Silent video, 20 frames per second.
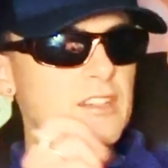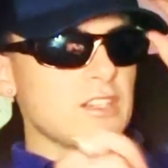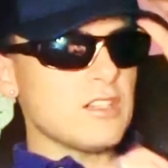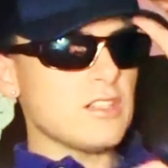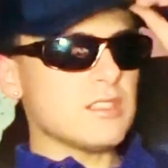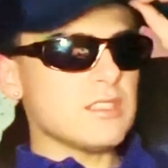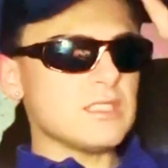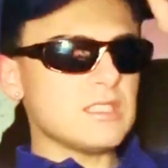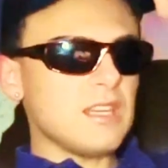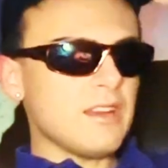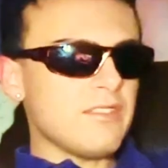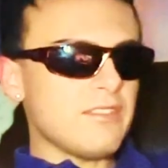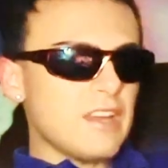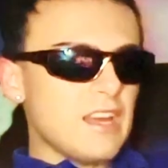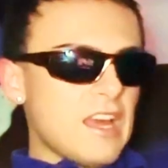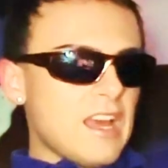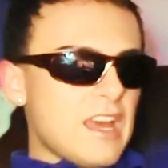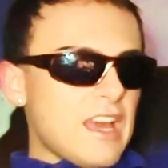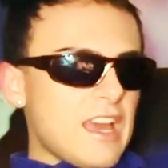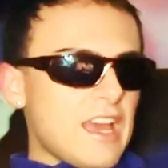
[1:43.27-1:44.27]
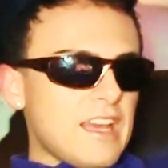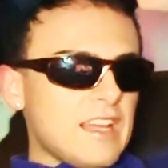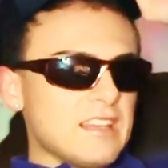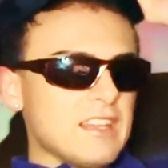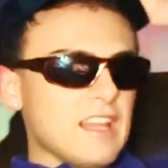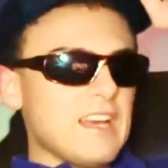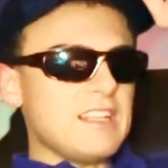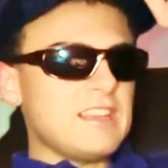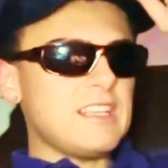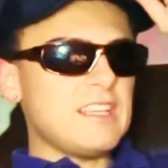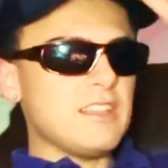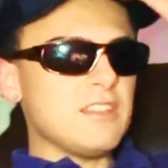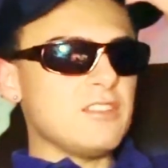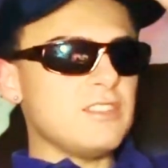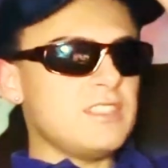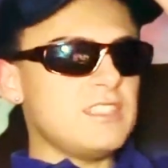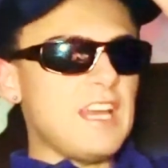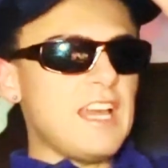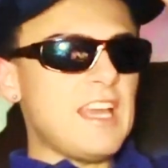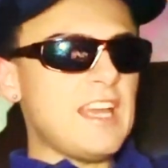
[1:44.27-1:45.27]
her and stuff. And like the other
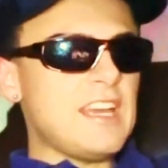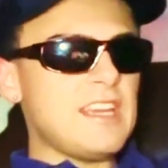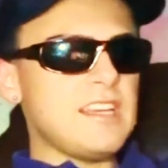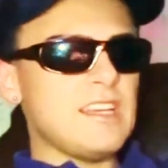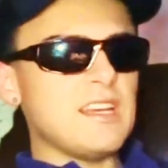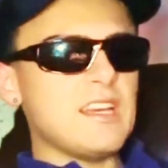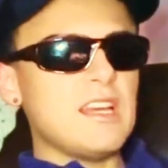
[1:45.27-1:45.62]
day